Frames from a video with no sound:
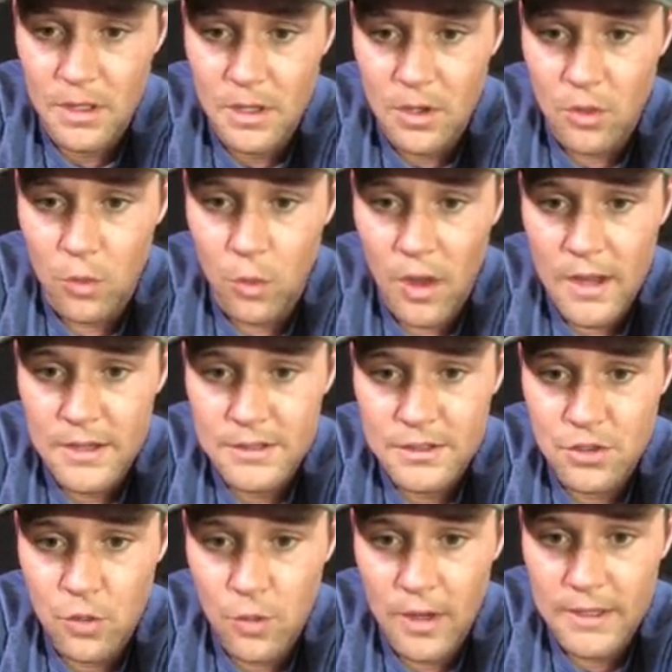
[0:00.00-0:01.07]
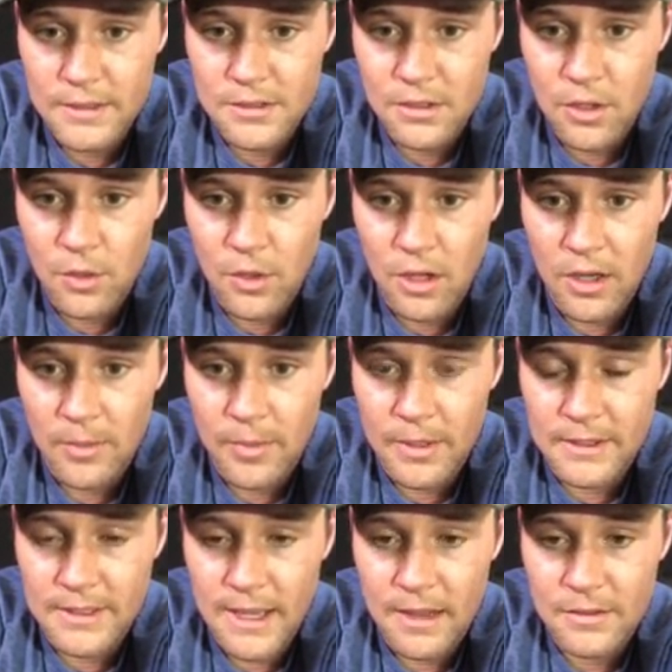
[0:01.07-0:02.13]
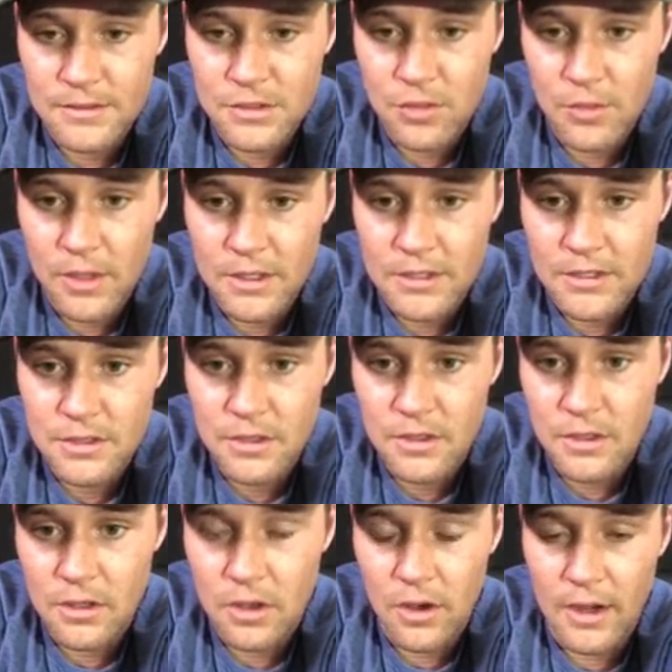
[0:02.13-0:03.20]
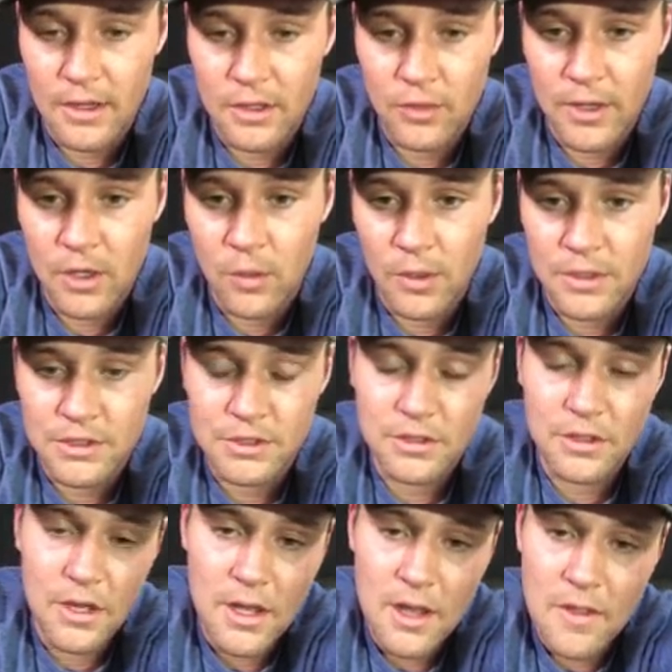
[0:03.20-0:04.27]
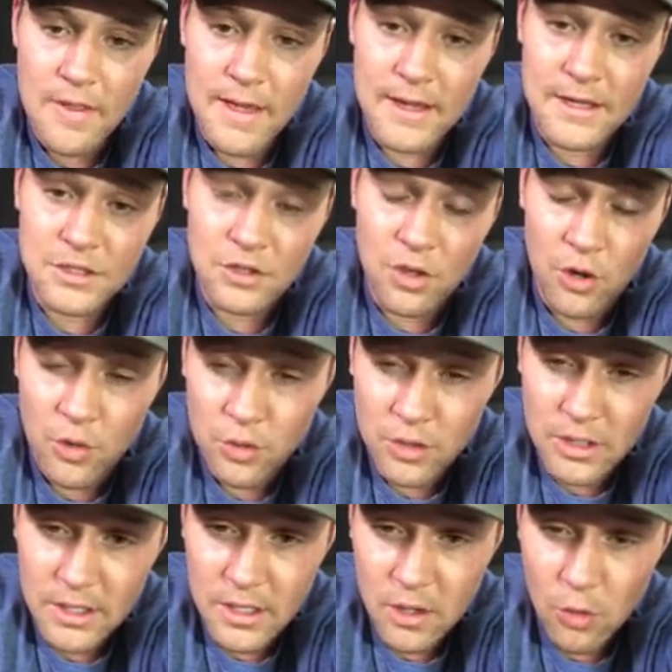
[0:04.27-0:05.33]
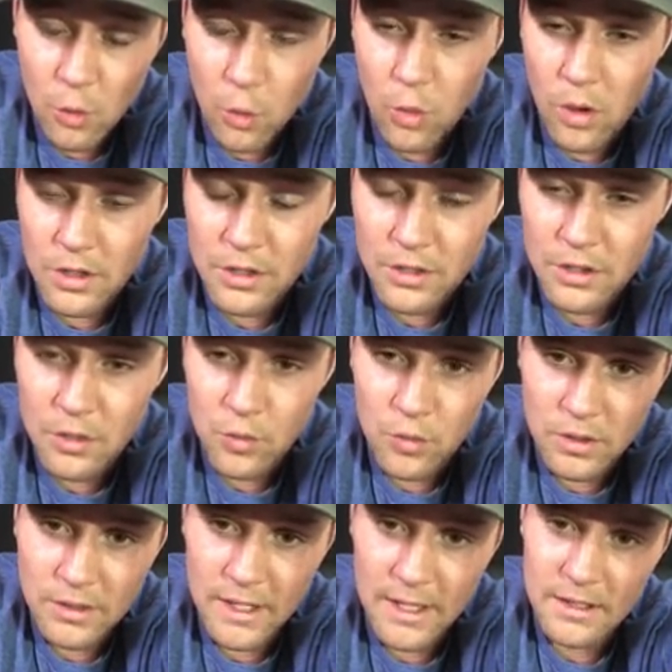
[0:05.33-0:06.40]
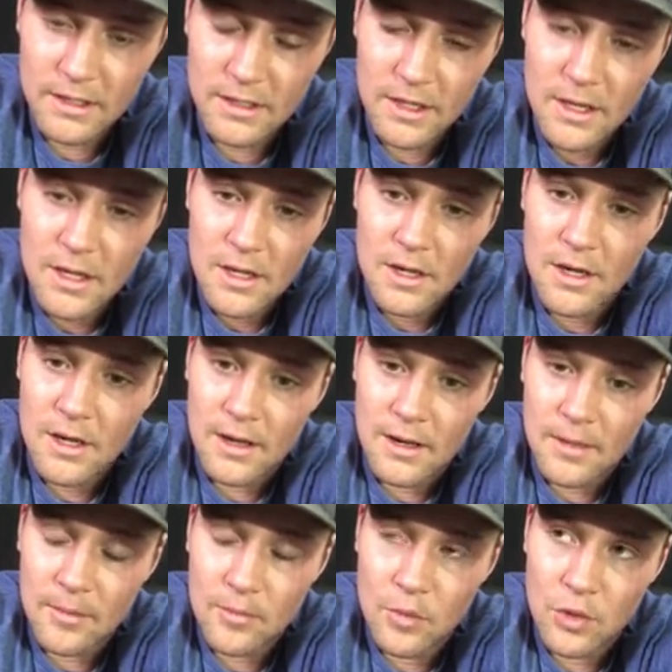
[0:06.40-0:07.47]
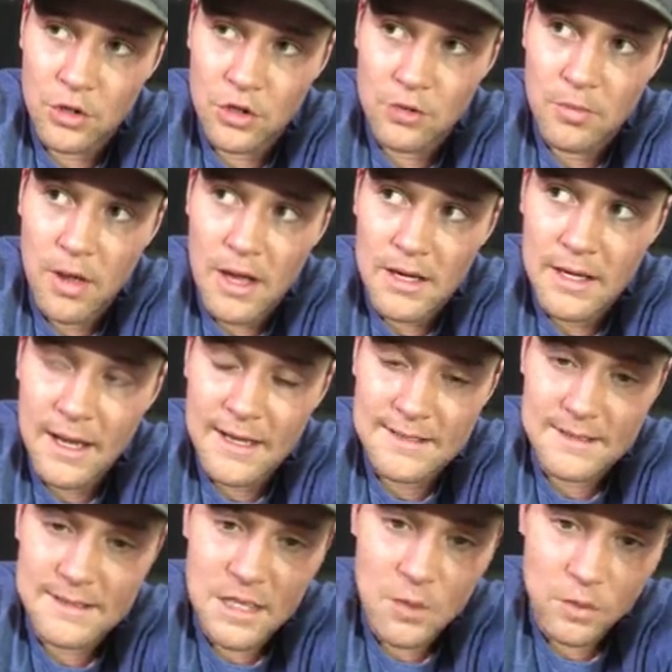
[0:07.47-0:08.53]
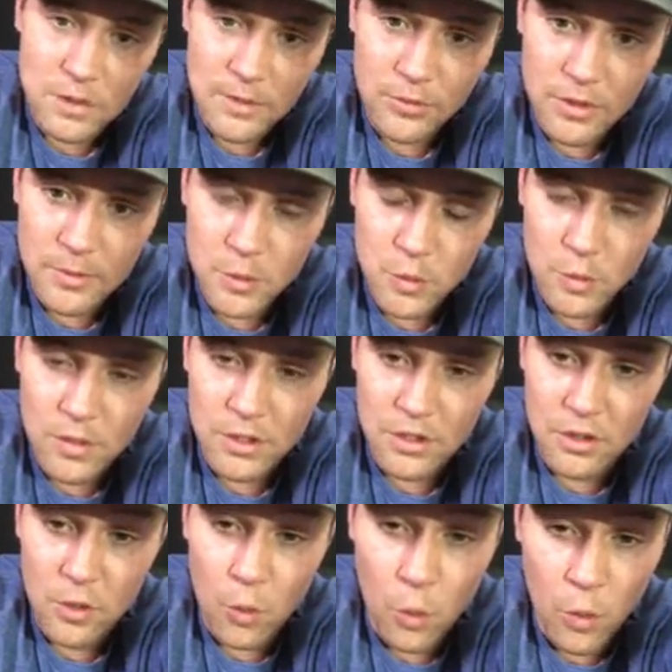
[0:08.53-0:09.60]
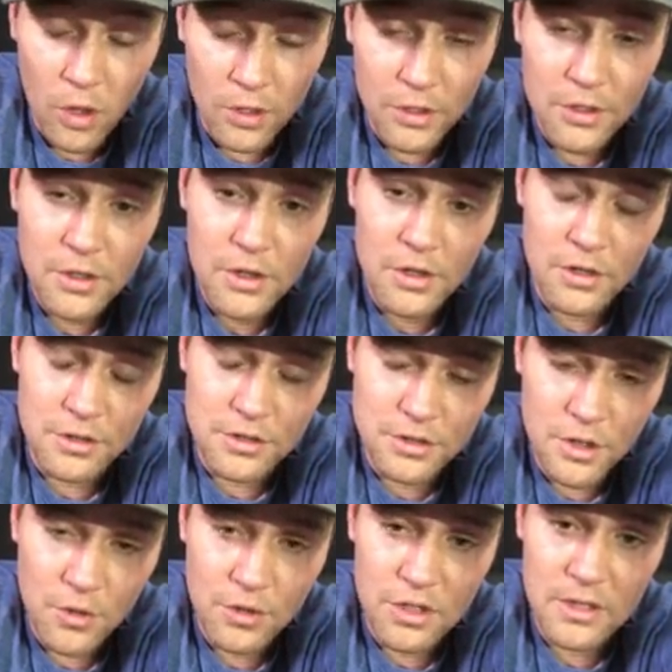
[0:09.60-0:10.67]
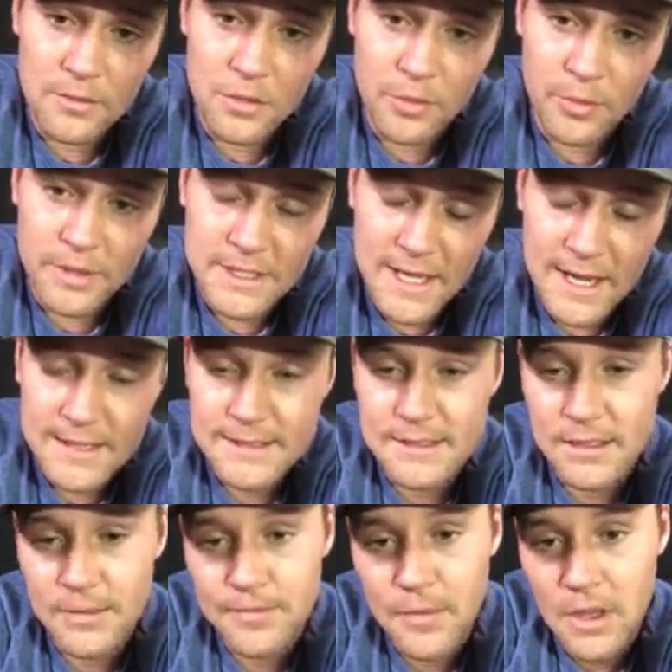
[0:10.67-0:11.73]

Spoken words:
Why does your weight go up and down so much? All right, great question. That is totally water related. Your body has an equilibrium between your water, your sodium, your potassium.